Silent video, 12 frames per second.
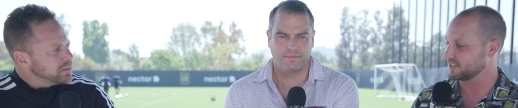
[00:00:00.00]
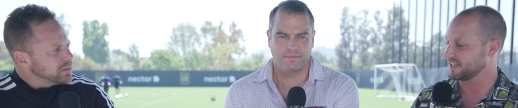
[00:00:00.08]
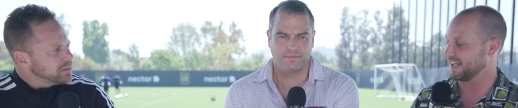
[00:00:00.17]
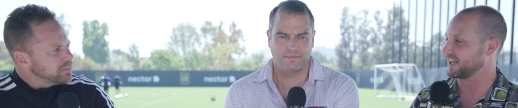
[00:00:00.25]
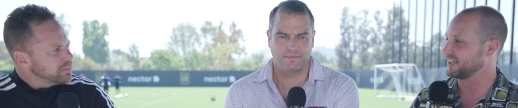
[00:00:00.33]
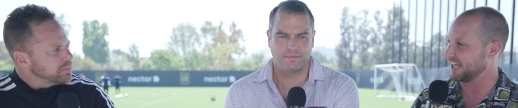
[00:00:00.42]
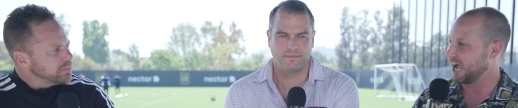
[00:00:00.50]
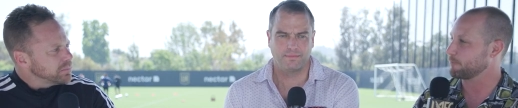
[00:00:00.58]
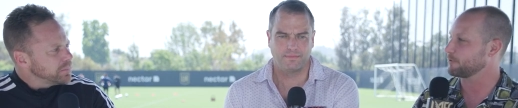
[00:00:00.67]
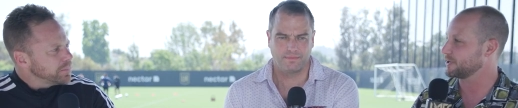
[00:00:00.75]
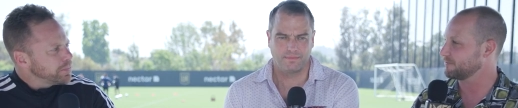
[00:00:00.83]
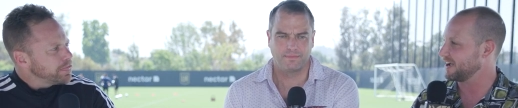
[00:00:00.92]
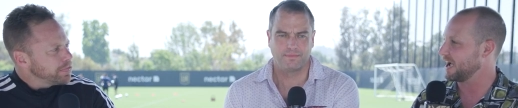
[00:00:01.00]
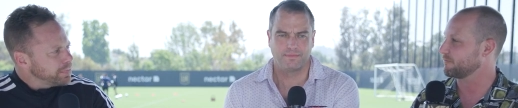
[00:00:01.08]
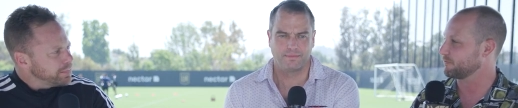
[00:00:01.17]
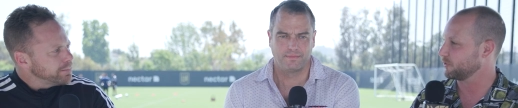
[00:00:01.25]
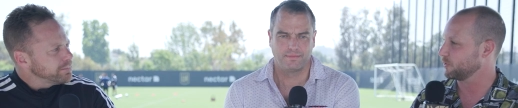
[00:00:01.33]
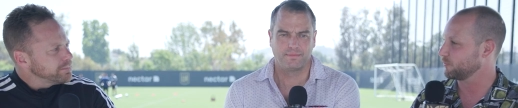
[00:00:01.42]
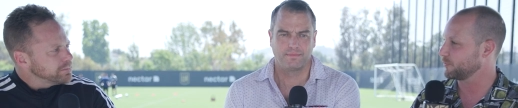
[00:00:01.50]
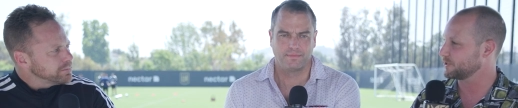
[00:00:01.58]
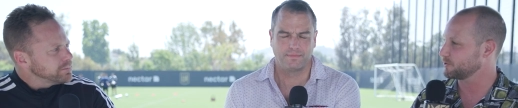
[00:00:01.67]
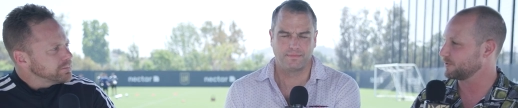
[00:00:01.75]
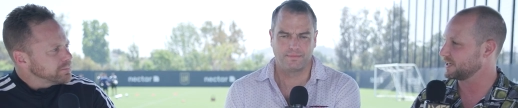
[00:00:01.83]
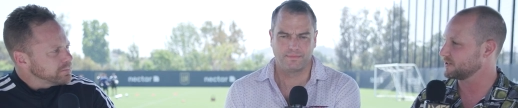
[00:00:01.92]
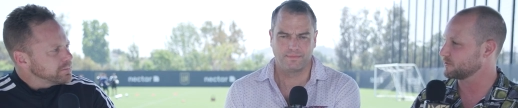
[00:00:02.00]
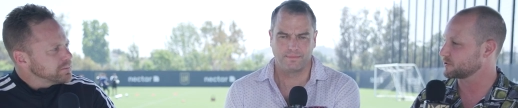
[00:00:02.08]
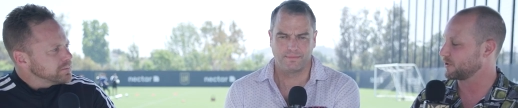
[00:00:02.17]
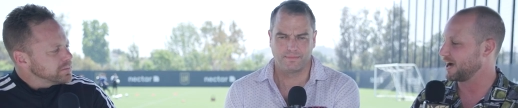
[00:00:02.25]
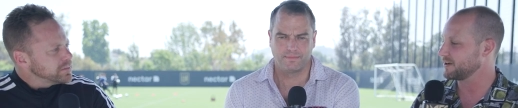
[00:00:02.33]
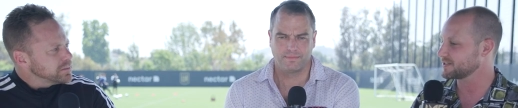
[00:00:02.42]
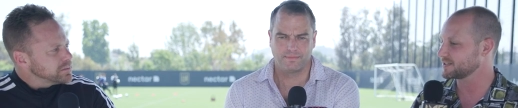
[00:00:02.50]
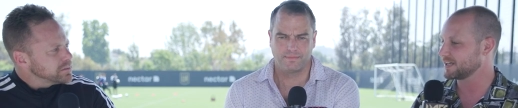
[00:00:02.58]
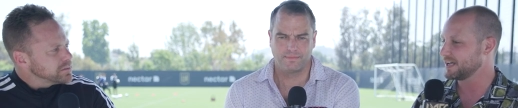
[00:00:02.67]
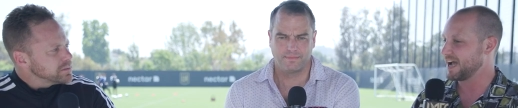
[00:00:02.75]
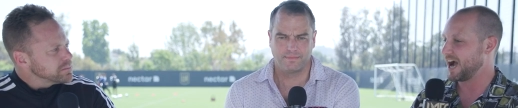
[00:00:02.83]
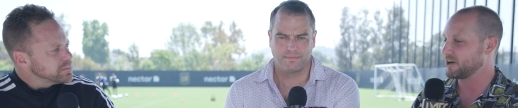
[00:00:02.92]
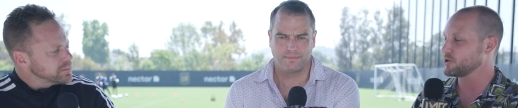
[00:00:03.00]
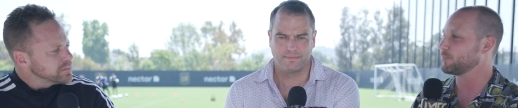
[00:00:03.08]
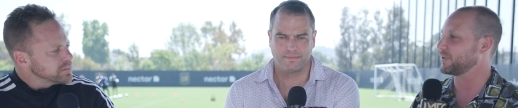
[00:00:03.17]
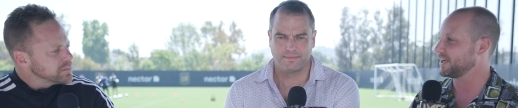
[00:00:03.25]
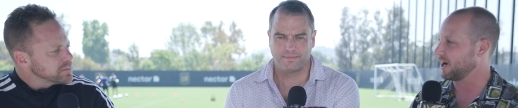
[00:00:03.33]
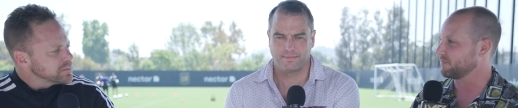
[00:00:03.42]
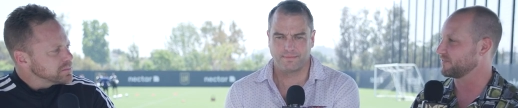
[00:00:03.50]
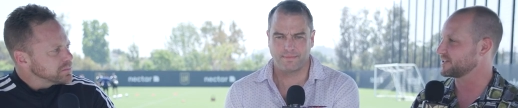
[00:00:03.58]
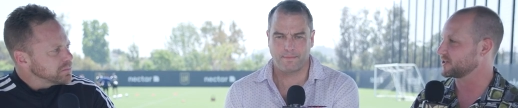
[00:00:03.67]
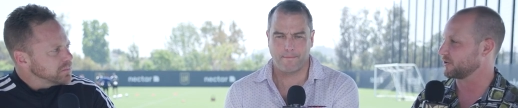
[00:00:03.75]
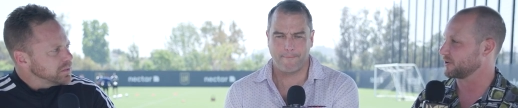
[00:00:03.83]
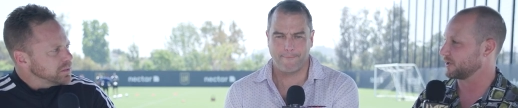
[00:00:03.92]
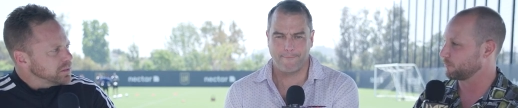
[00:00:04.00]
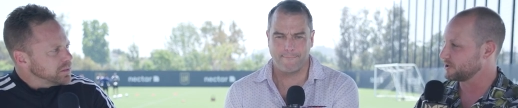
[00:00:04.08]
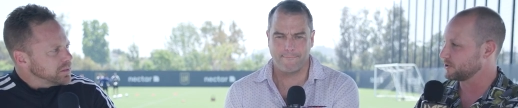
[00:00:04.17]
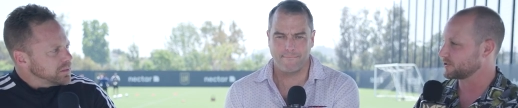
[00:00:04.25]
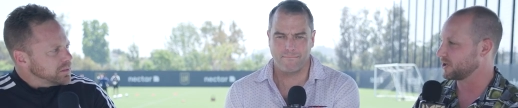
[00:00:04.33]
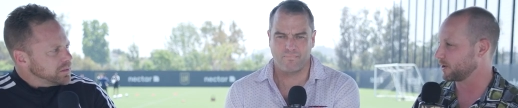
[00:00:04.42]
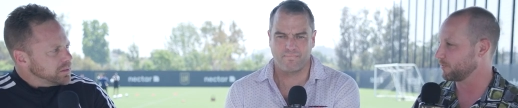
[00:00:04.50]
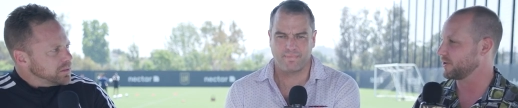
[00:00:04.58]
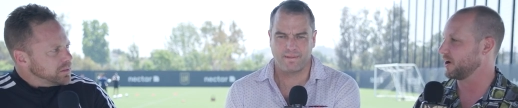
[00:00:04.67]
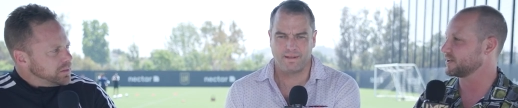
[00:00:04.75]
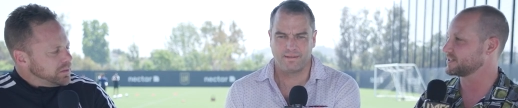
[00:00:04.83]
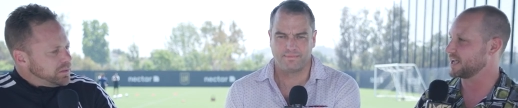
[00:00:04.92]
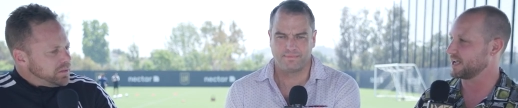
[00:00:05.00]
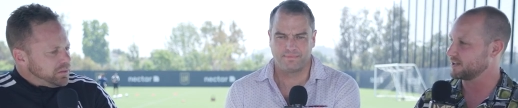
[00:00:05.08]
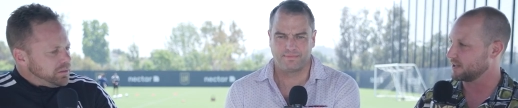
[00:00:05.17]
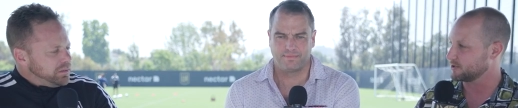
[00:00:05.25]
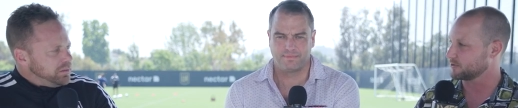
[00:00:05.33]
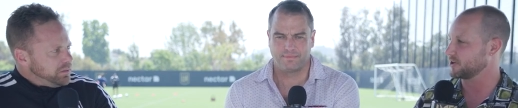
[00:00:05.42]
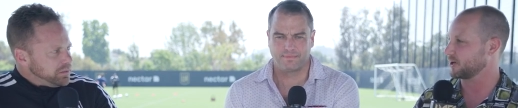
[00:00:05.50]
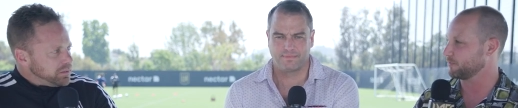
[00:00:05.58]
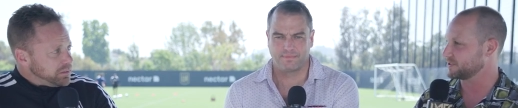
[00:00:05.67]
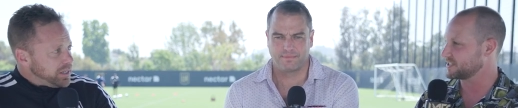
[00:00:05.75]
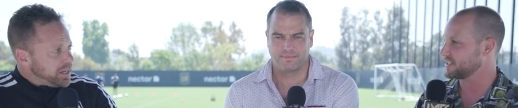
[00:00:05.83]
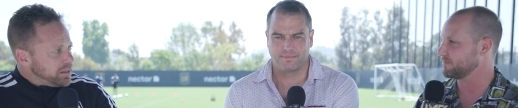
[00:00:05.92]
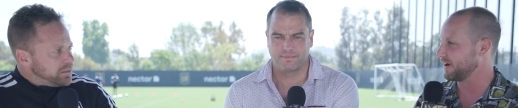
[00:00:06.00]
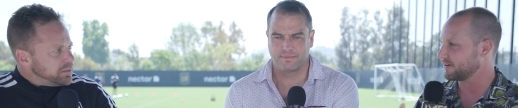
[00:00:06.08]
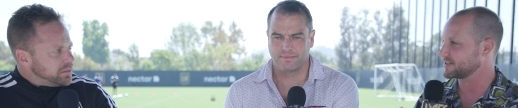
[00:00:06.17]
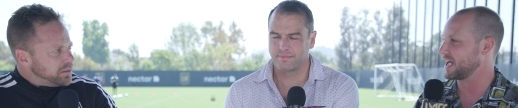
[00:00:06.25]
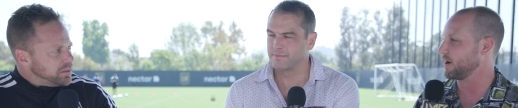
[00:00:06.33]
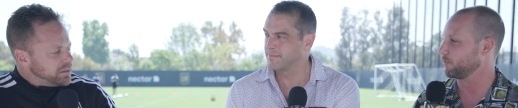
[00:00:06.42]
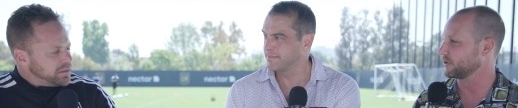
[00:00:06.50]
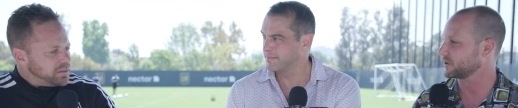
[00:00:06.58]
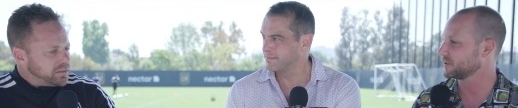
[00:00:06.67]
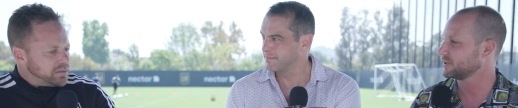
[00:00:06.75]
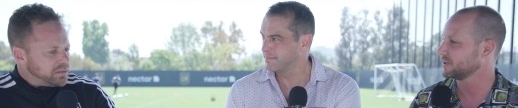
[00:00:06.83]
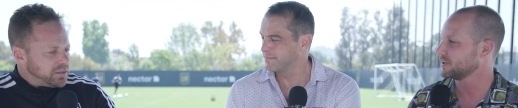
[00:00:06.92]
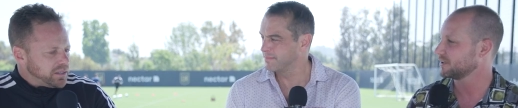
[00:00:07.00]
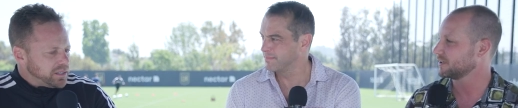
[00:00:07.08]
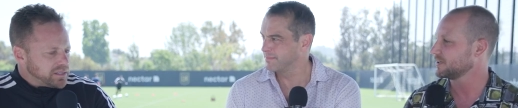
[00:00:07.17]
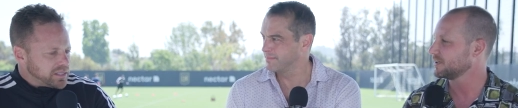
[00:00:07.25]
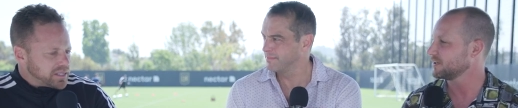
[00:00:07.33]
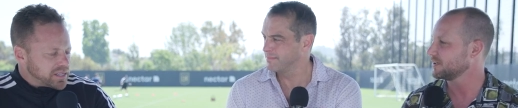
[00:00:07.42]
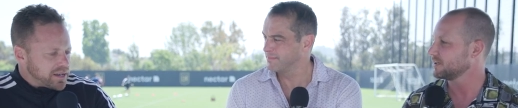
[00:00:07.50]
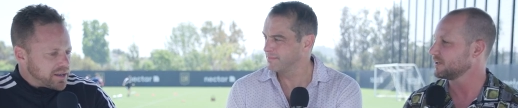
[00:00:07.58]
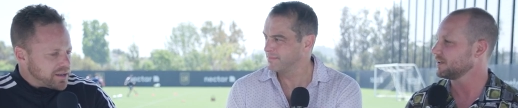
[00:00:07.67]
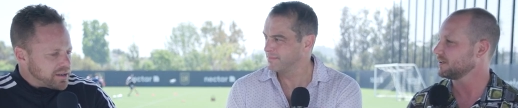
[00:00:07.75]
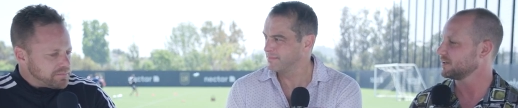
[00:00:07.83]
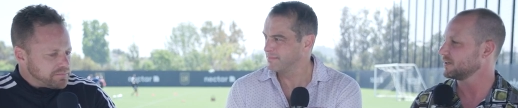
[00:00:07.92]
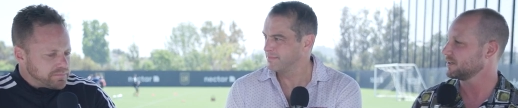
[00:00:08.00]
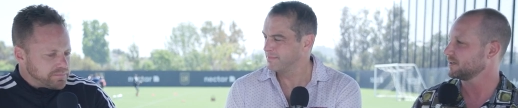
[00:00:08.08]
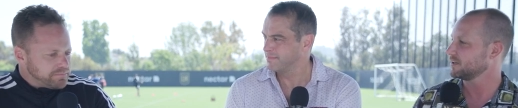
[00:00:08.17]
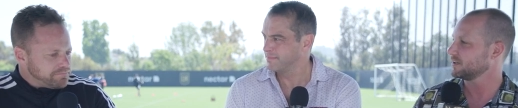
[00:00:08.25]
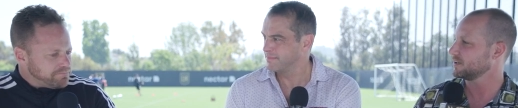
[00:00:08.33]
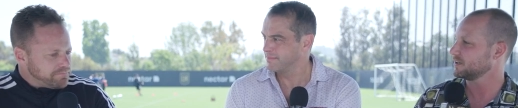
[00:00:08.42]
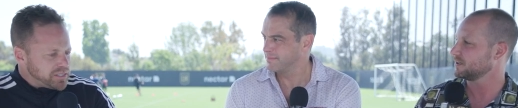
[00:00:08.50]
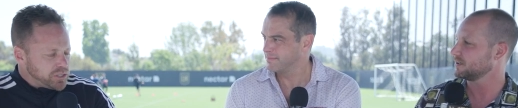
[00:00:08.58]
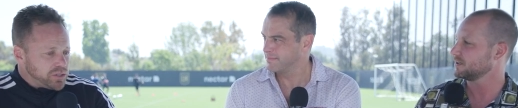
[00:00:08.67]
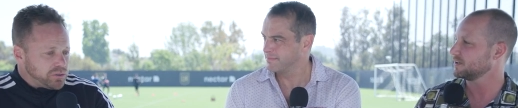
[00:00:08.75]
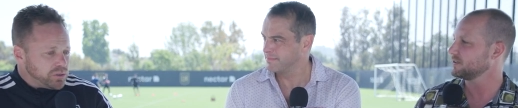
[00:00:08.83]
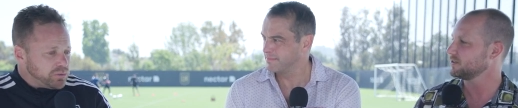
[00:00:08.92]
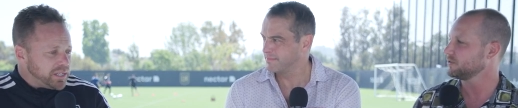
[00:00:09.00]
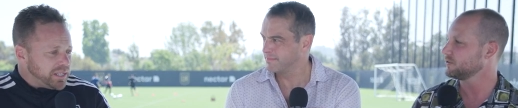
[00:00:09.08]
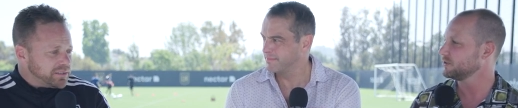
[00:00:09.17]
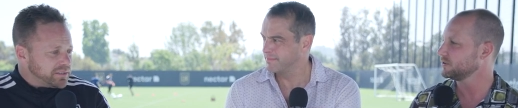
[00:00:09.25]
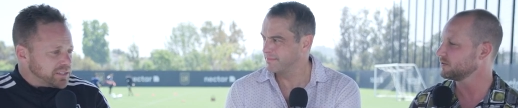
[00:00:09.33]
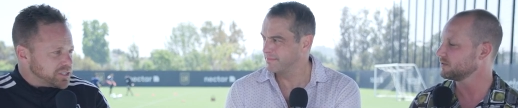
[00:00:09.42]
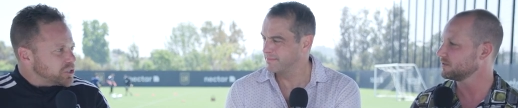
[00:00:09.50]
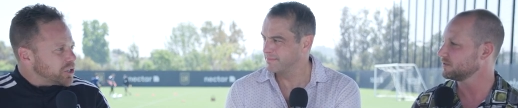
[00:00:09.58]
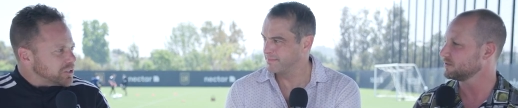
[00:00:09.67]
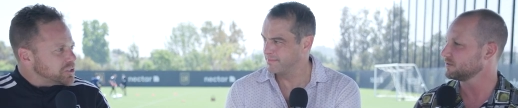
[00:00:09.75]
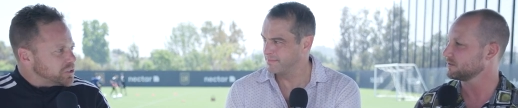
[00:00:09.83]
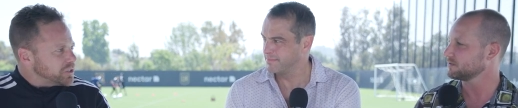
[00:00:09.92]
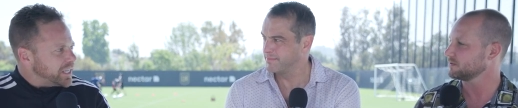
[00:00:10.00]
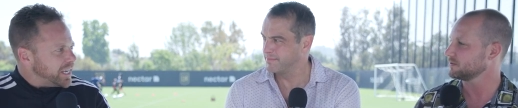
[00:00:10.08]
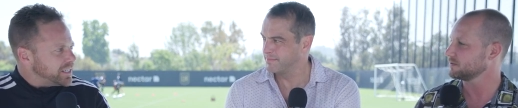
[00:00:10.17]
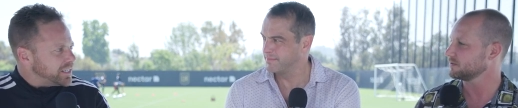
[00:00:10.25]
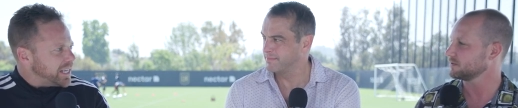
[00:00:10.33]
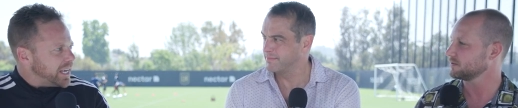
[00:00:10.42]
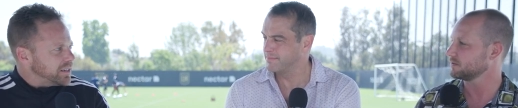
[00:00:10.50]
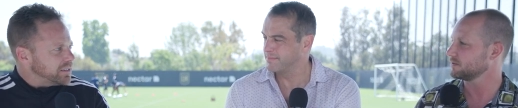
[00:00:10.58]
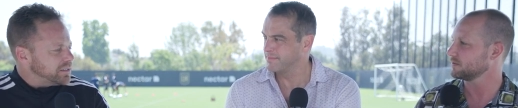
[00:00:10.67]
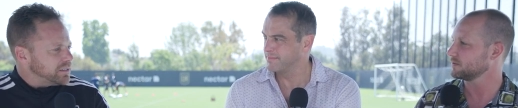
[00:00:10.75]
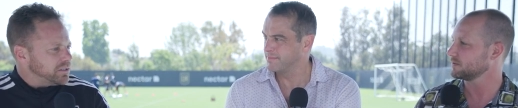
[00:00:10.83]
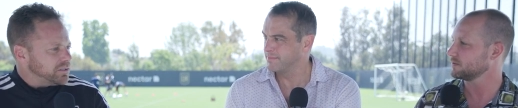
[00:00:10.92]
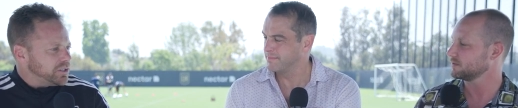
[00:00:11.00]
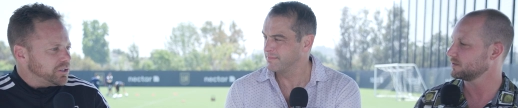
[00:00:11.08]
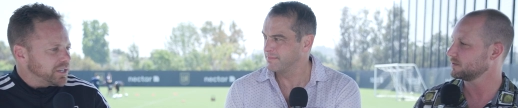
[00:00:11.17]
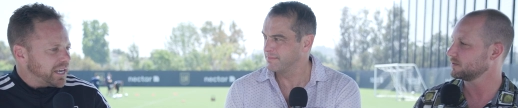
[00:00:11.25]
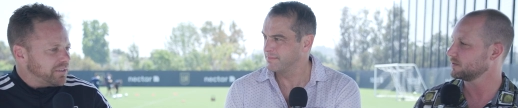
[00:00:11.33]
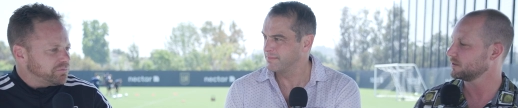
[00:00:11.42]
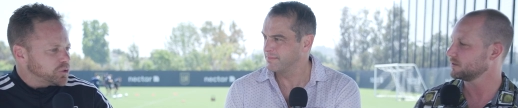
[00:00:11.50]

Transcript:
Speaker 1: is that collaborative effort between you. So how do you play off of each other? Like when you're talking with Ante and then you're talking
Speaker 2: with Steve, how does that work? It's, you need the stars to get aligned. Look, I've